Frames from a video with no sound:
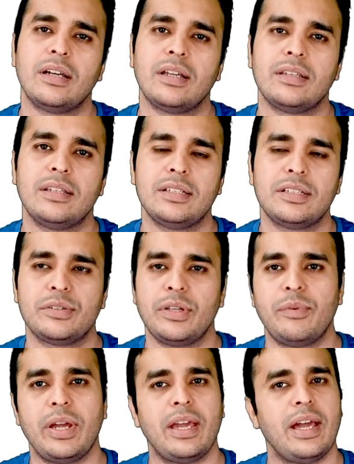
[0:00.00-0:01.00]
This is
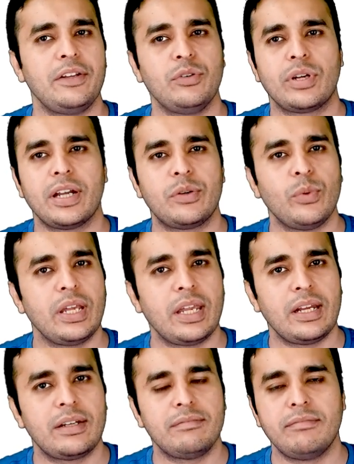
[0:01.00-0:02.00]
the way, and you can tweak
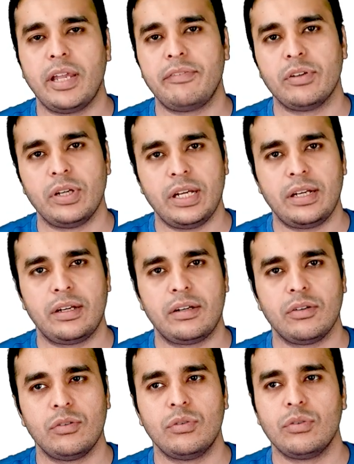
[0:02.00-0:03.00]
it if you need
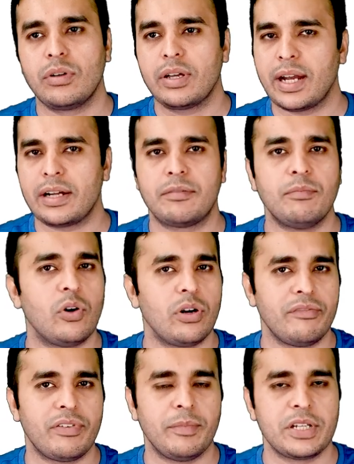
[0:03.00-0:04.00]
to get more
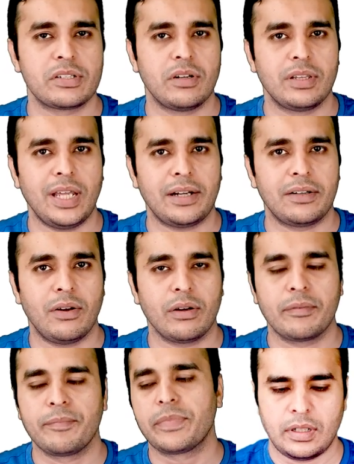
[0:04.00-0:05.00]
information on that log.
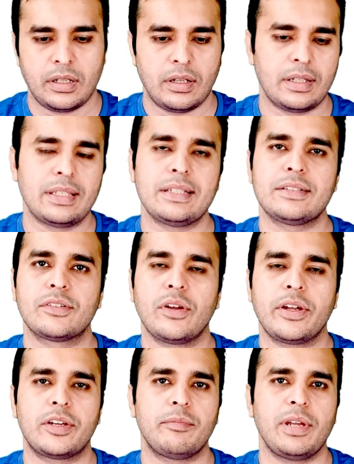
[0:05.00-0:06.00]
This is
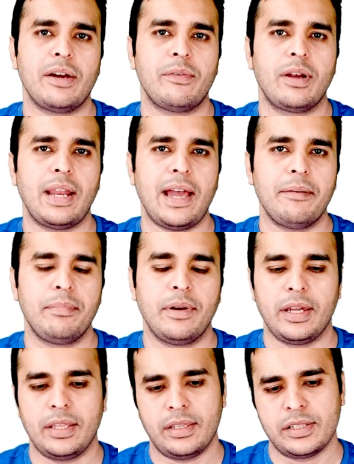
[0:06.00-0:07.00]
going to be our lab.
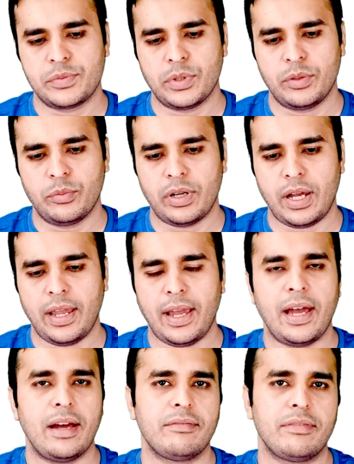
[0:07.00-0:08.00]
In this one, I
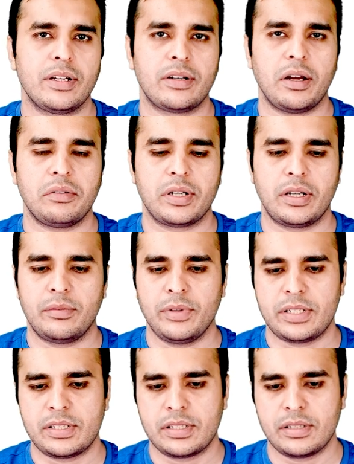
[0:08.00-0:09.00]
have one router
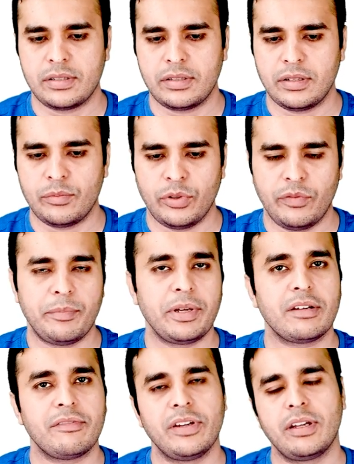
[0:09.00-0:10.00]
which we will be
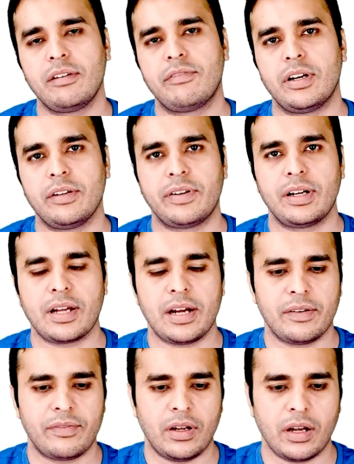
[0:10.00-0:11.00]
configuring for different
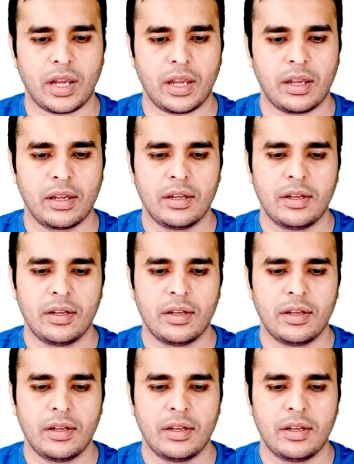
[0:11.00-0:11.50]
kind of logging.